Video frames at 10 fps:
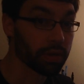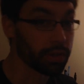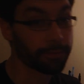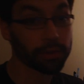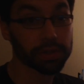the
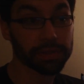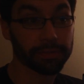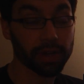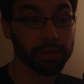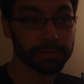first
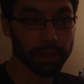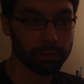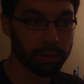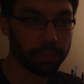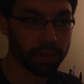frame of my
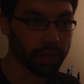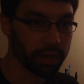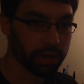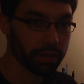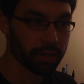
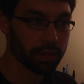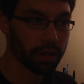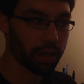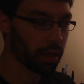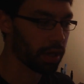replay,
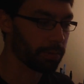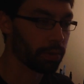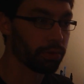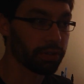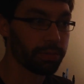I am
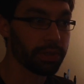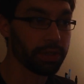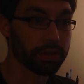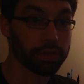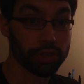going to
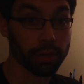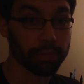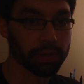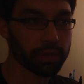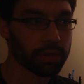be
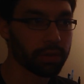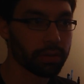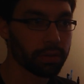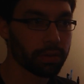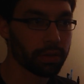jumping
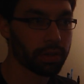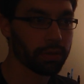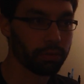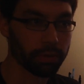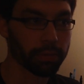
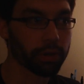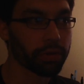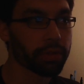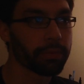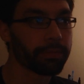with Marth.